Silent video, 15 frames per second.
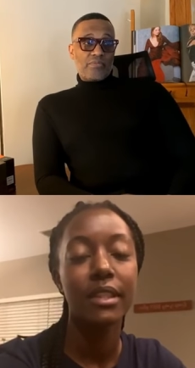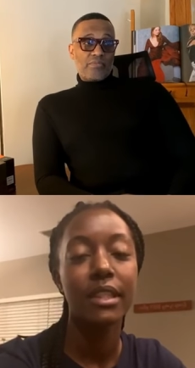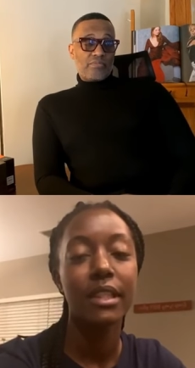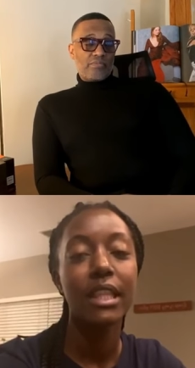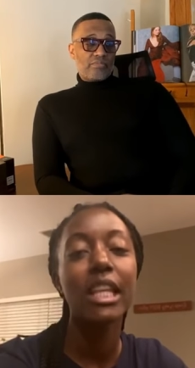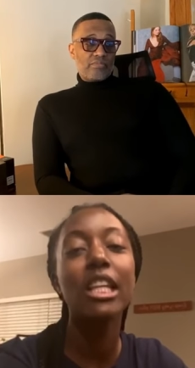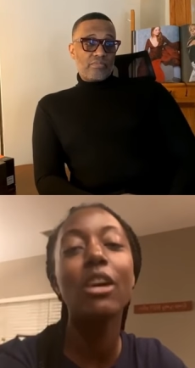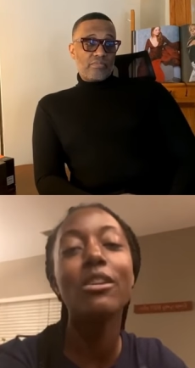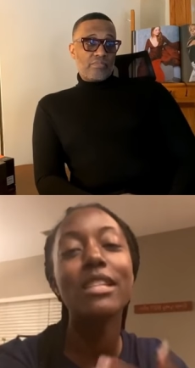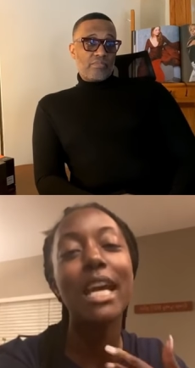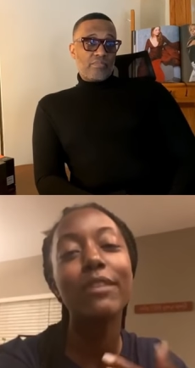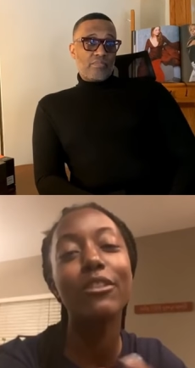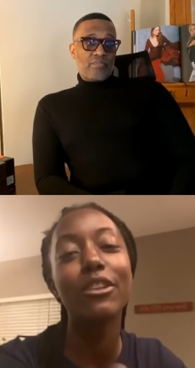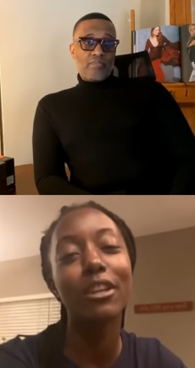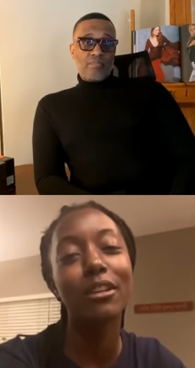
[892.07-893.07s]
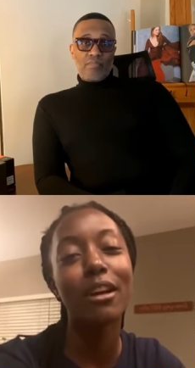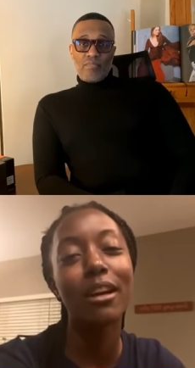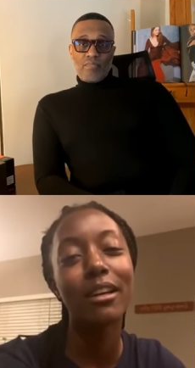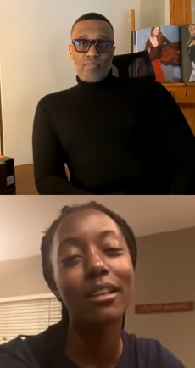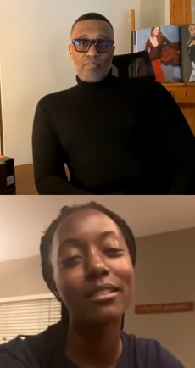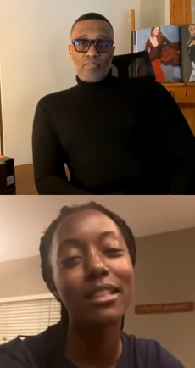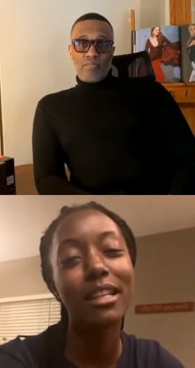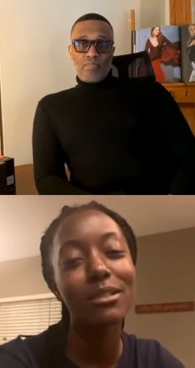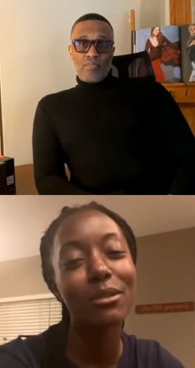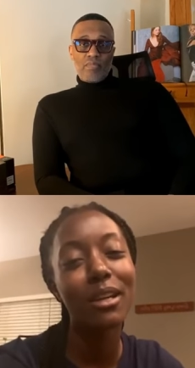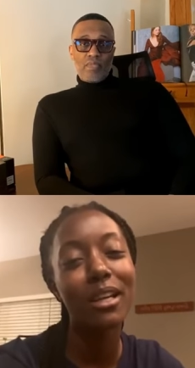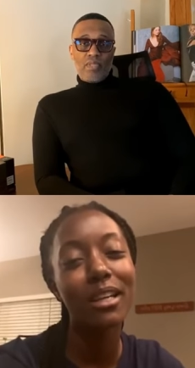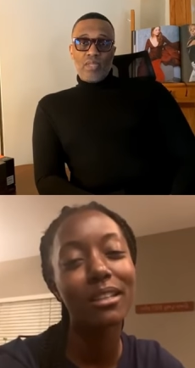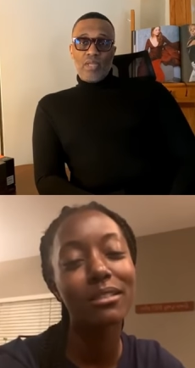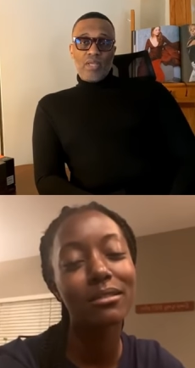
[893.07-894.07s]
Speaker 1: He knows I have a good heart. That's
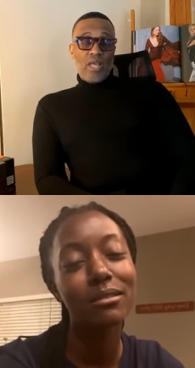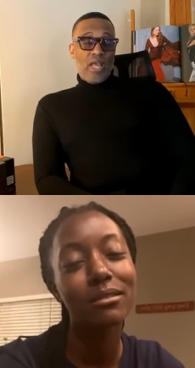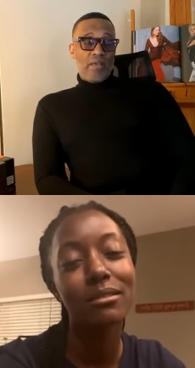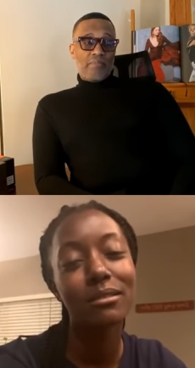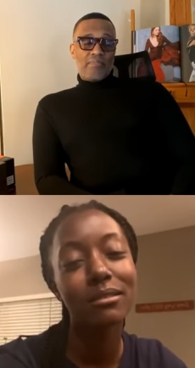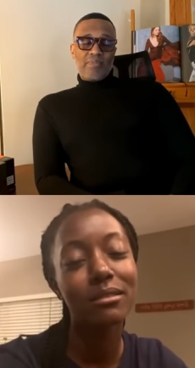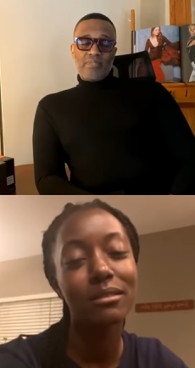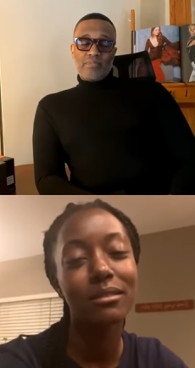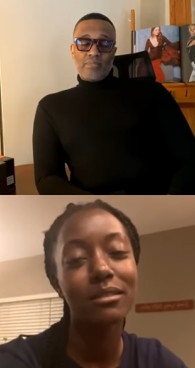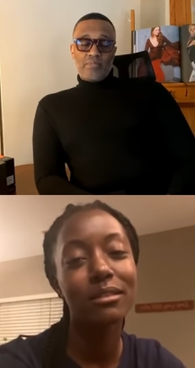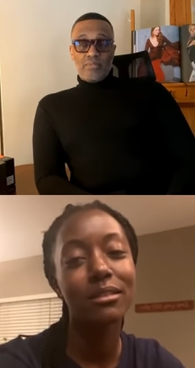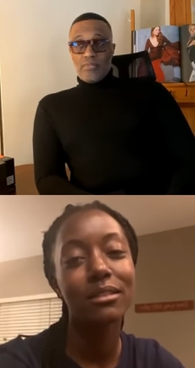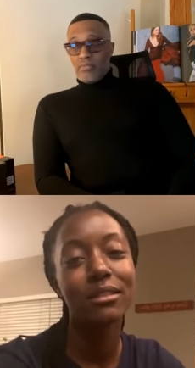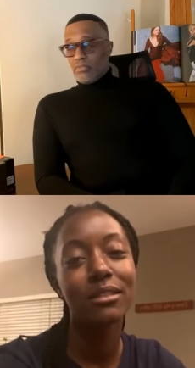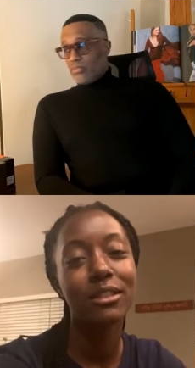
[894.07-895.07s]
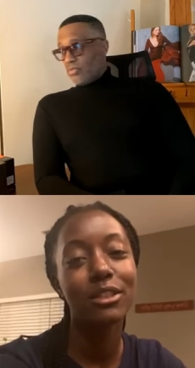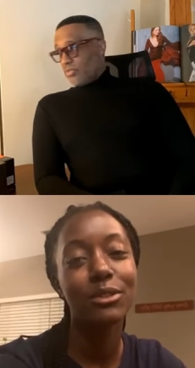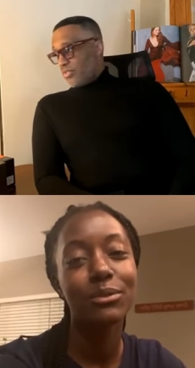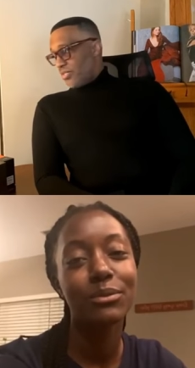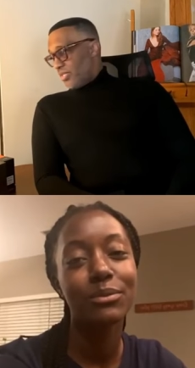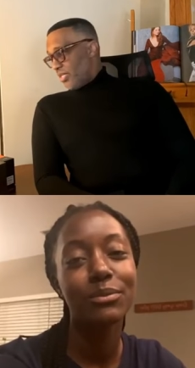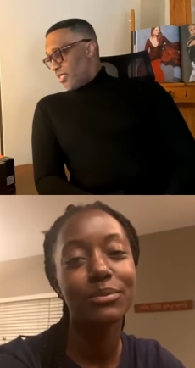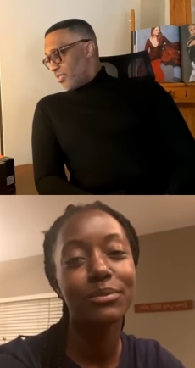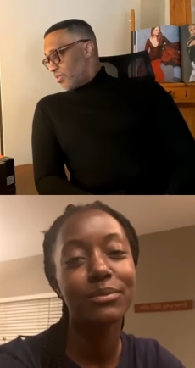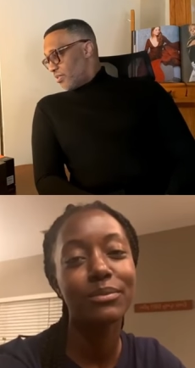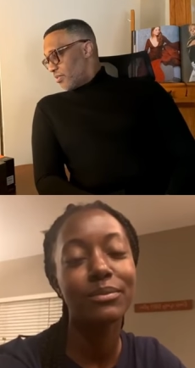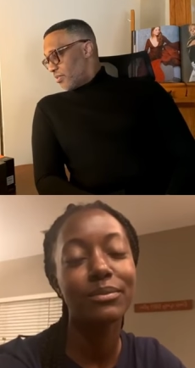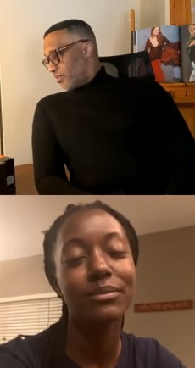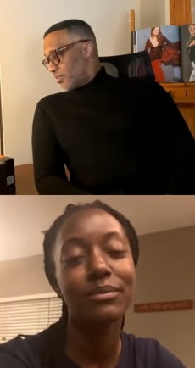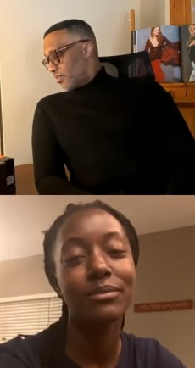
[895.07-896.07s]
why. Not,
Speaker 2: oh shit.
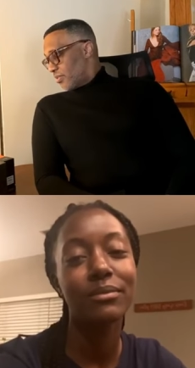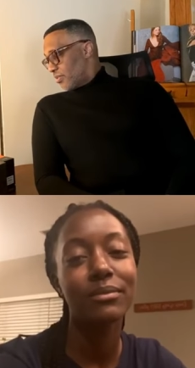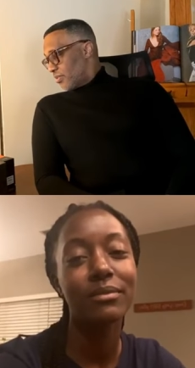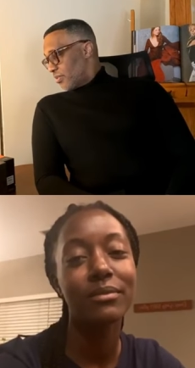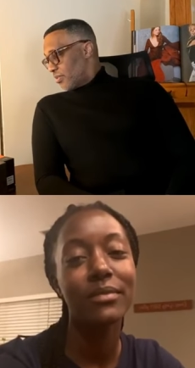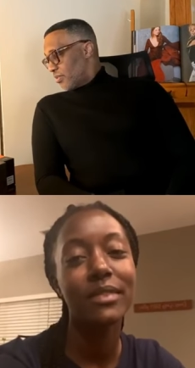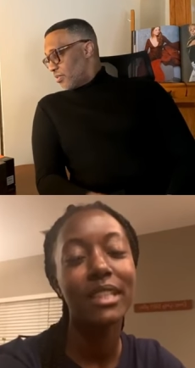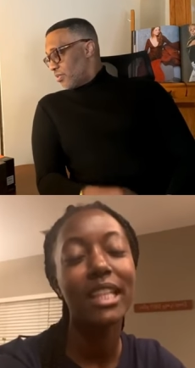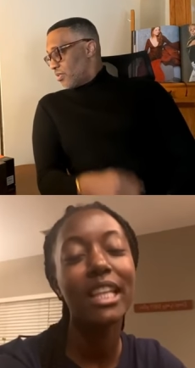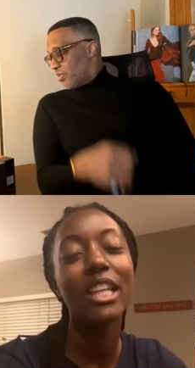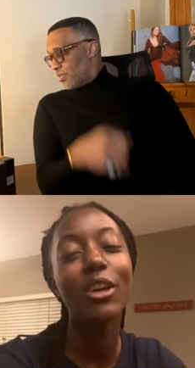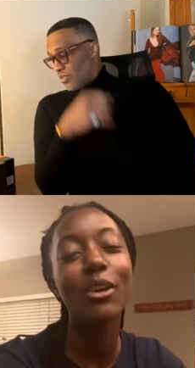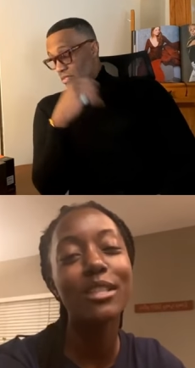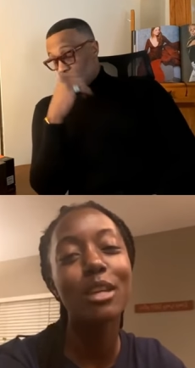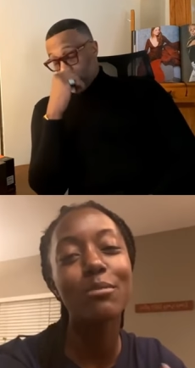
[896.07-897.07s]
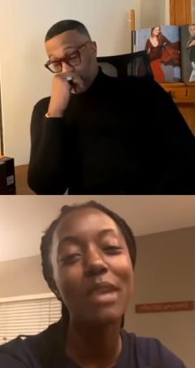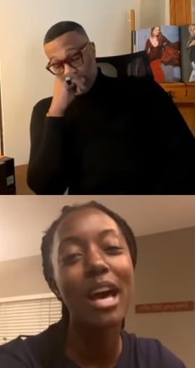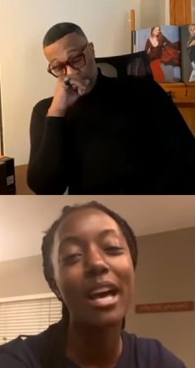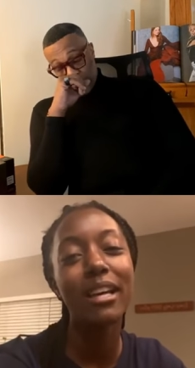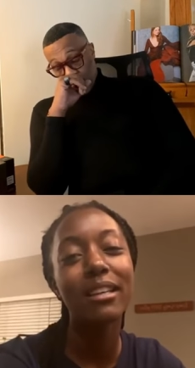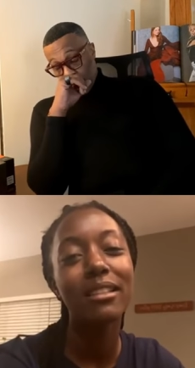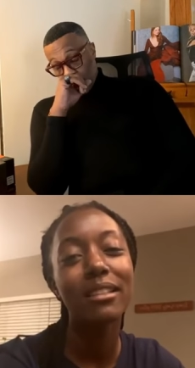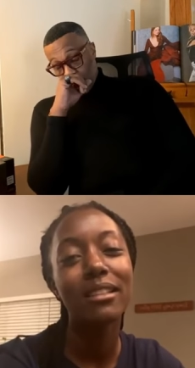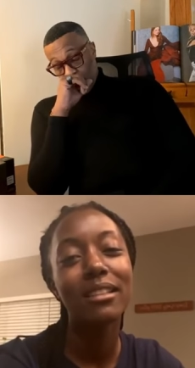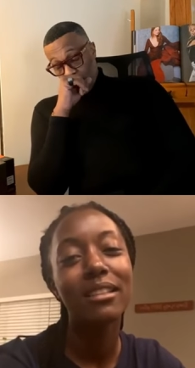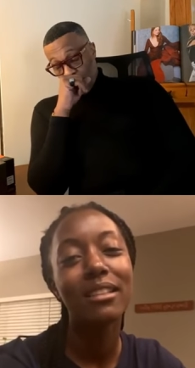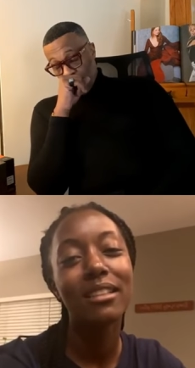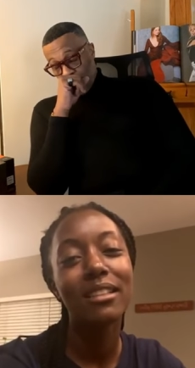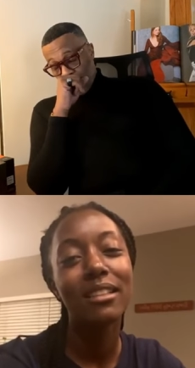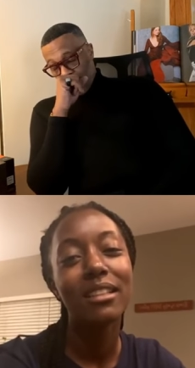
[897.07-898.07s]
Speaker 1: He knows I'm not
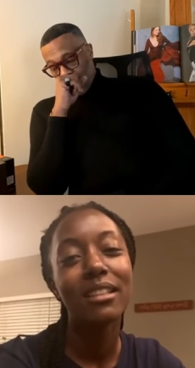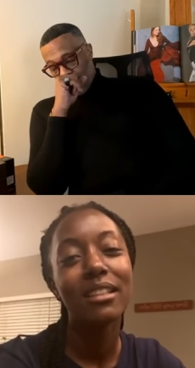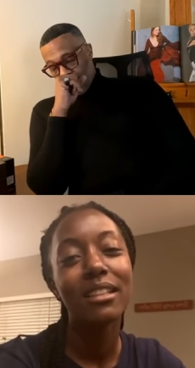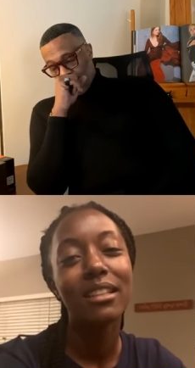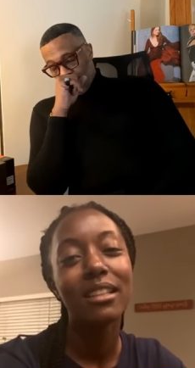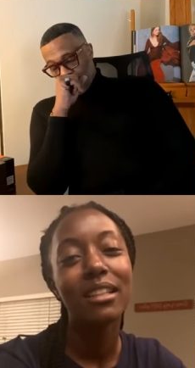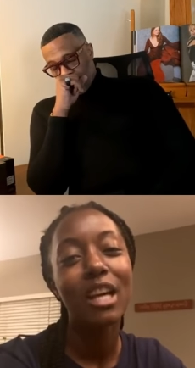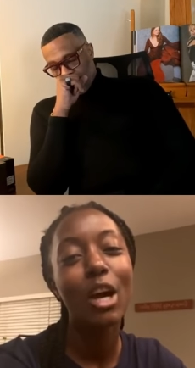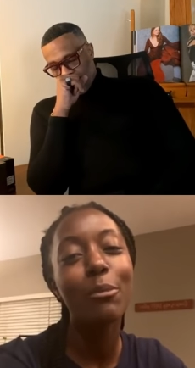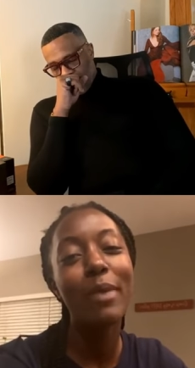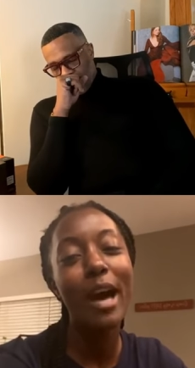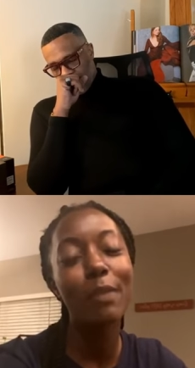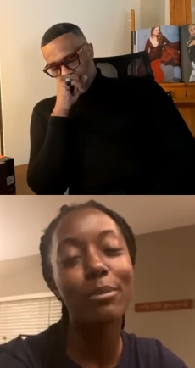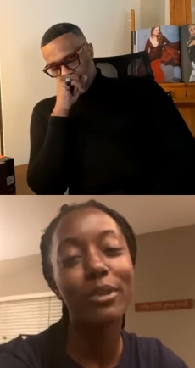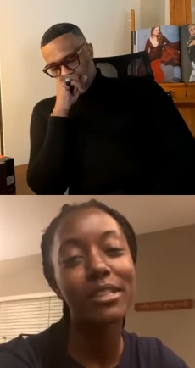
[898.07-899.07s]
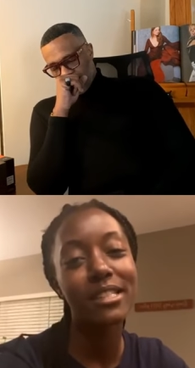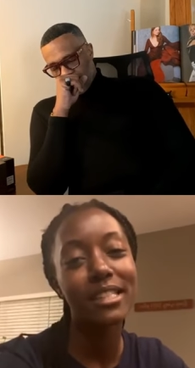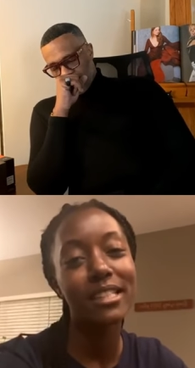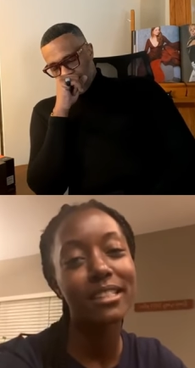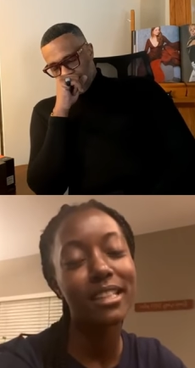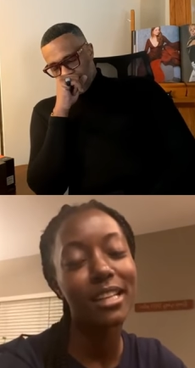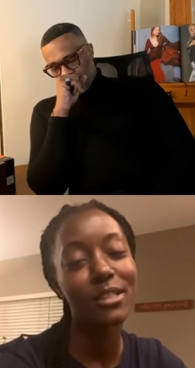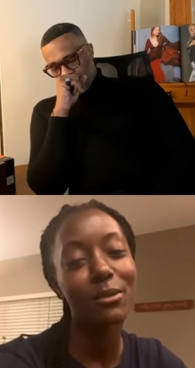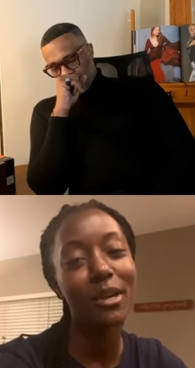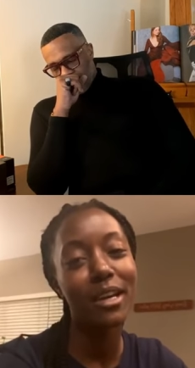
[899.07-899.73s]
Ooh, a Jesus. bad person. That's why.